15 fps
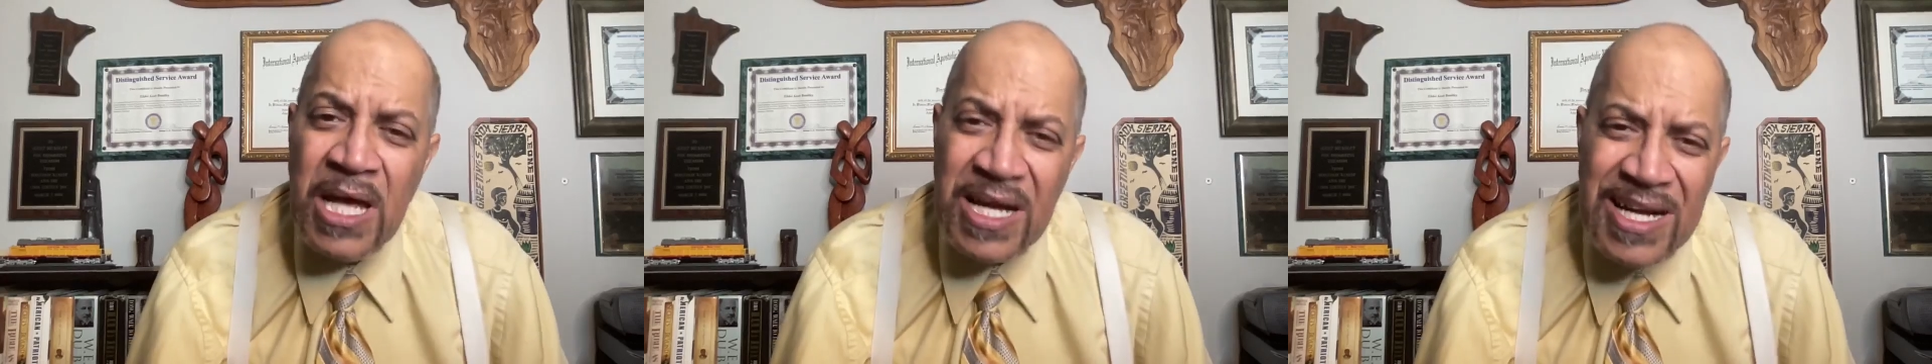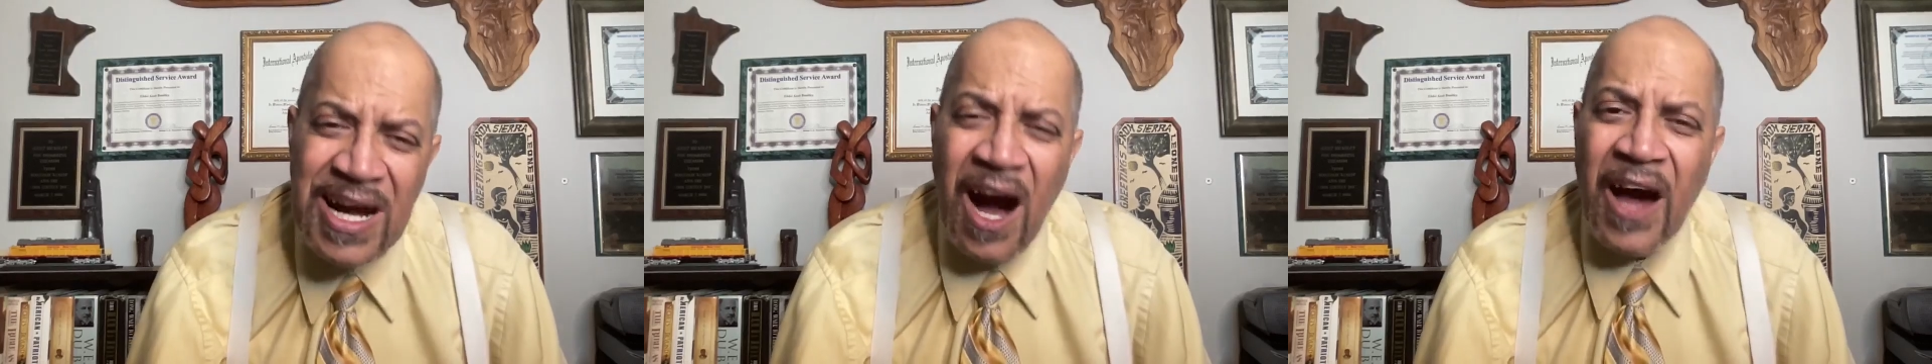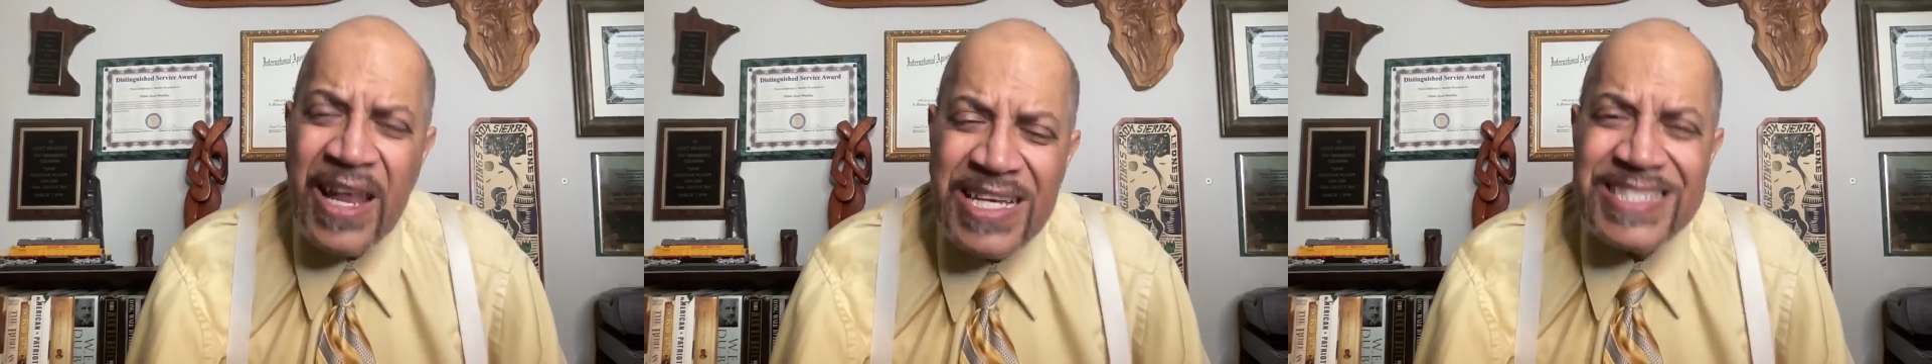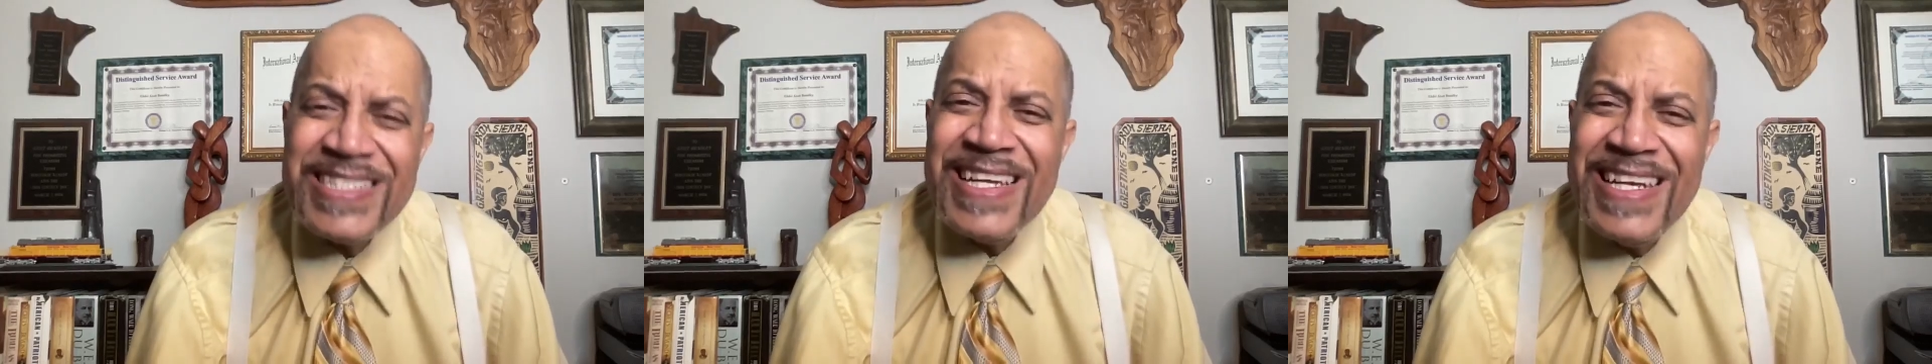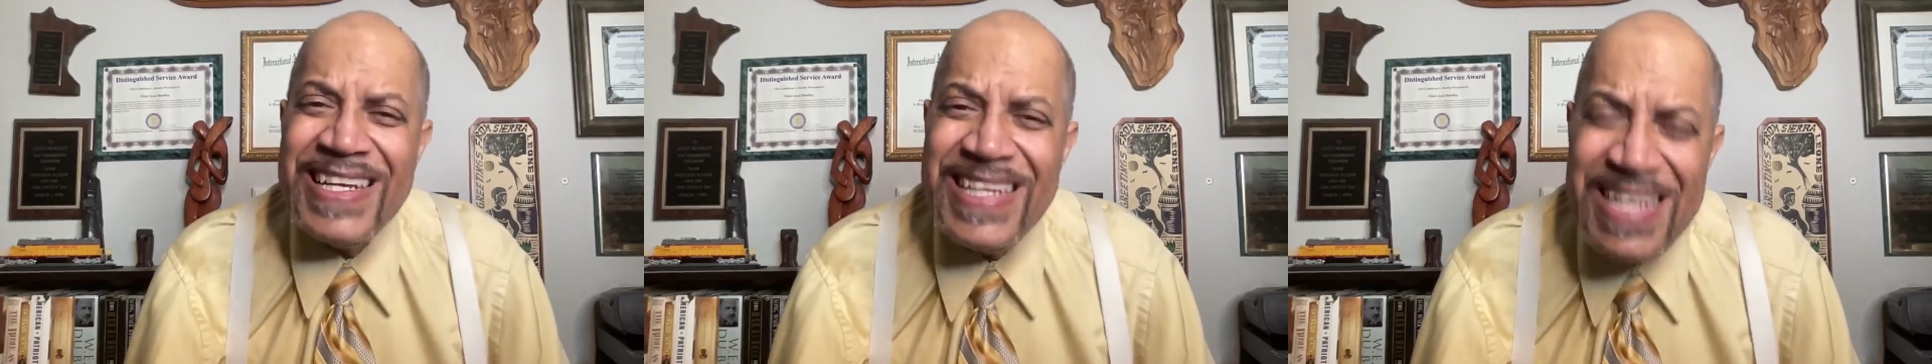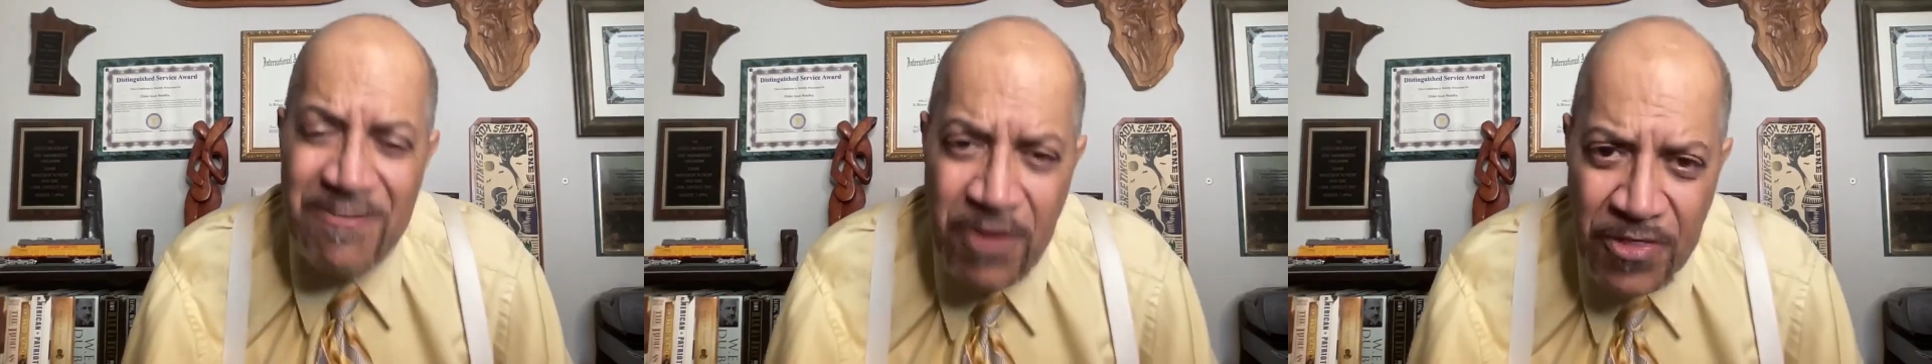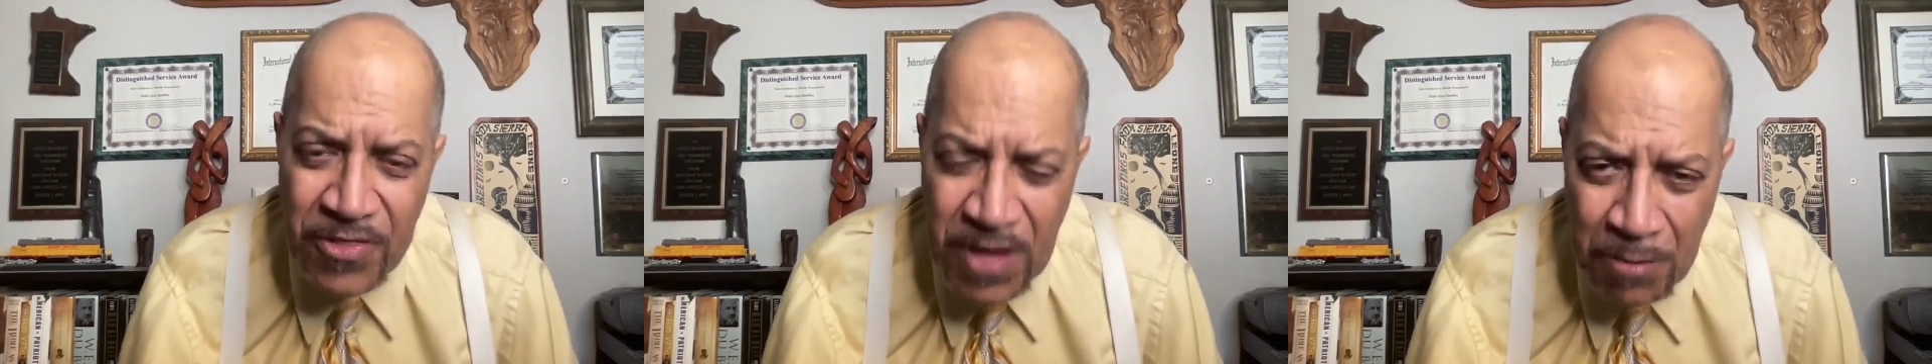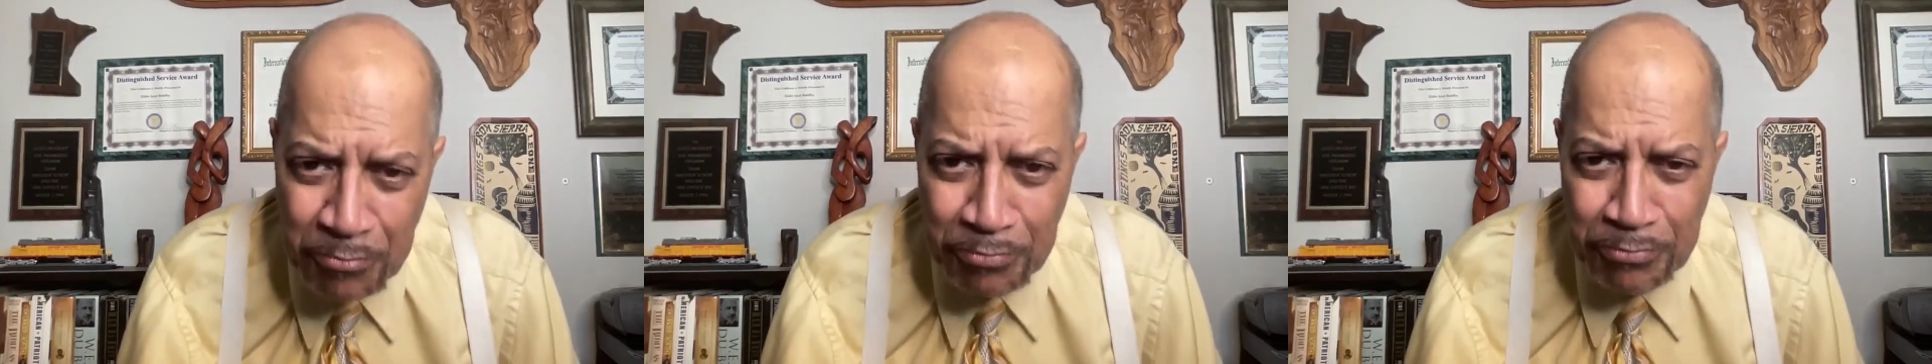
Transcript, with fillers: God has delivered them.